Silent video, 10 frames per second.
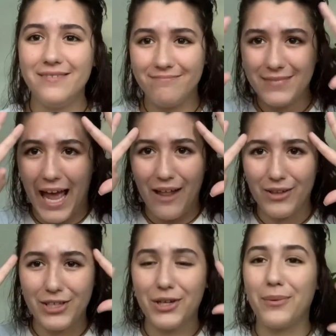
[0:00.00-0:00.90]

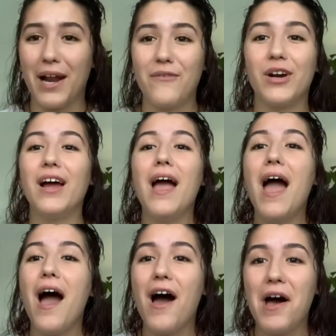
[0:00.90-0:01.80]
calendar, whatever,
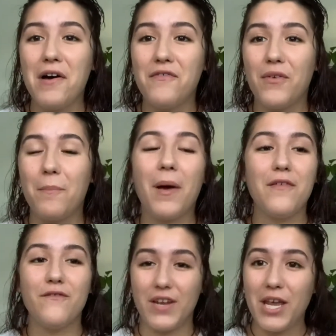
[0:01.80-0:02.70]
of my
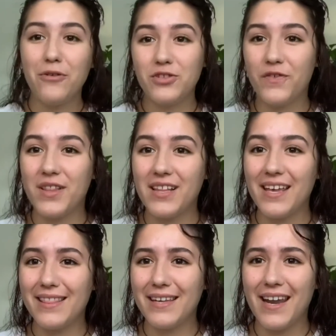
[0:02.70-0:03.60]
videos for
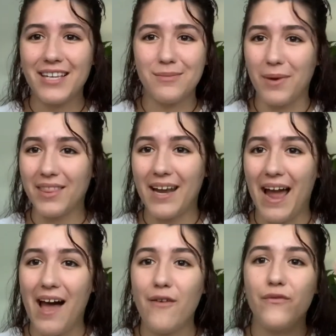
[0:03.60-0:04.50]
the next month and a
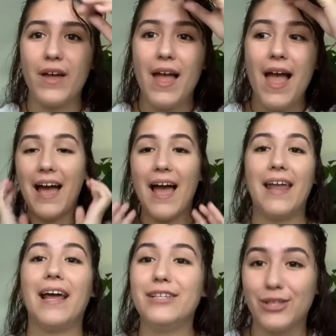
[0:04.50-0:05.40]
half, and
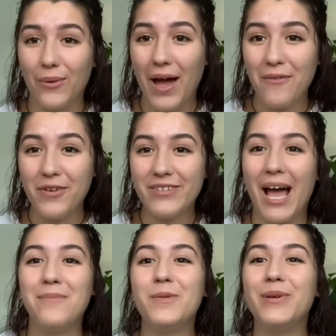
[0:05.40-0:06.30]
I don't have enough
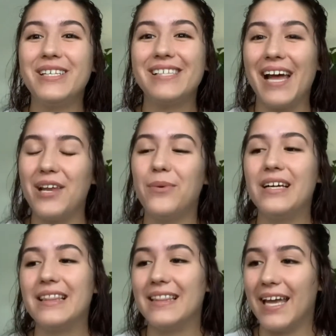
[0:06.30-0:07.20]
time to put this anywhere
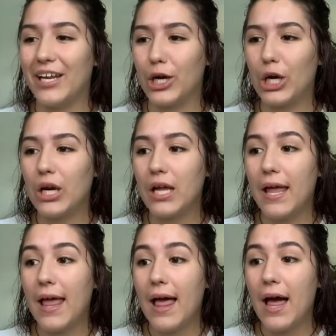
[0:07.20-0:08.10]
later.
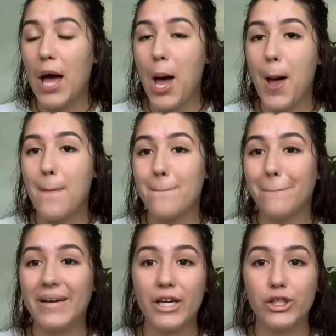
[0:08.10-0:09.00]

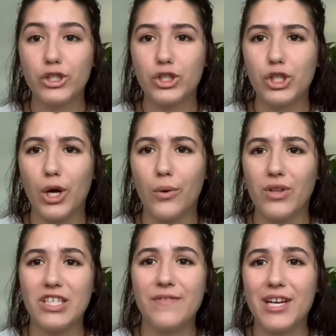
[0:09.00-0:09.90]
So
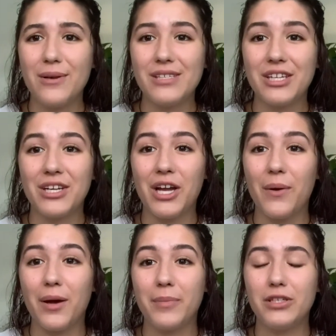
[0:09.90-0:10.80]
this video is literally going
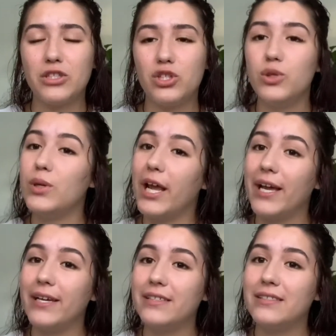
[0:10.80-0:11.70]
up in 2
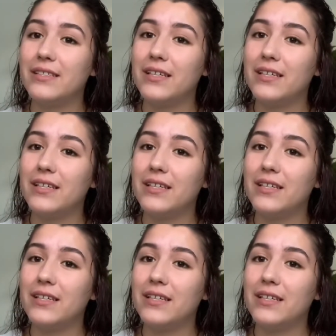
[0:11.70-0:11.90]
days,